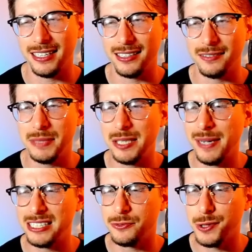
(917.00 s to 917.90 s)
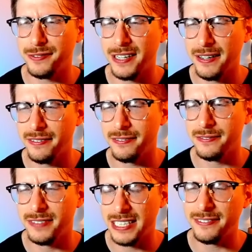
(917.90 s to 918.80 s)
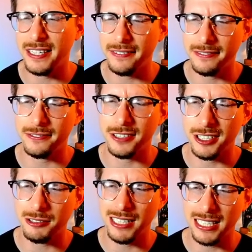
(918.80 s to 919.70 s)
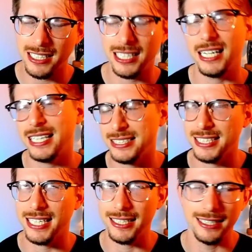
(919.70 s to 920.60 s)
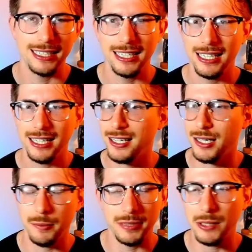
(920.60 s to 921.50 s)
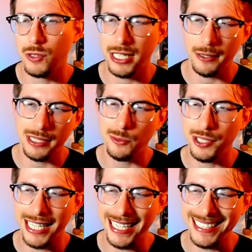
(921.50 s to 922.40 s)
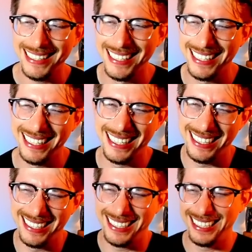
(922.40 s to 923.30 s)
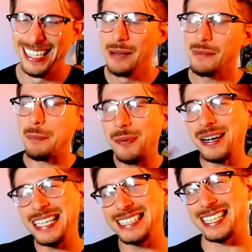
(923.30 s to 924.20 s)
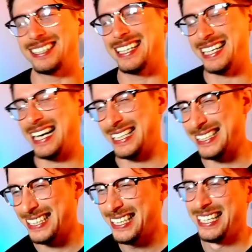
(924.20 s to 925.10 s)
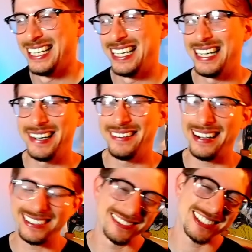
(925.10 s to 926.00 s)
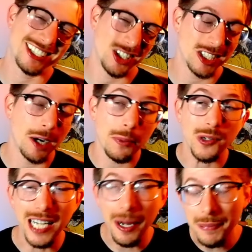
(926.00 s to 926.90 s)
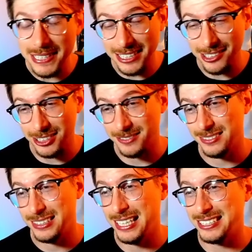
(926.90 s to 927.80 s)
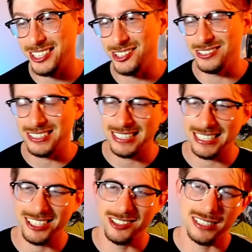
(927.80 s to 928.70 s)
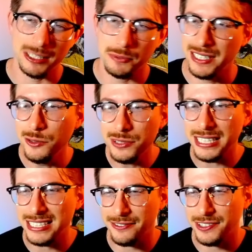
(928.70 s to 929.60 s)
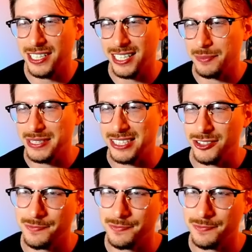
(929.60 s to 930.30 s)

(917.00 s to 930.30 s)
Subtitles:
Meteor Mash 45, 55 for Earthquake. Okay, I guess you can. But they weren't at it. The point is they're not at it. Out comes a Garchomp. We're up a shield. That's huge. That's huge because we lose this if we're not up a shield.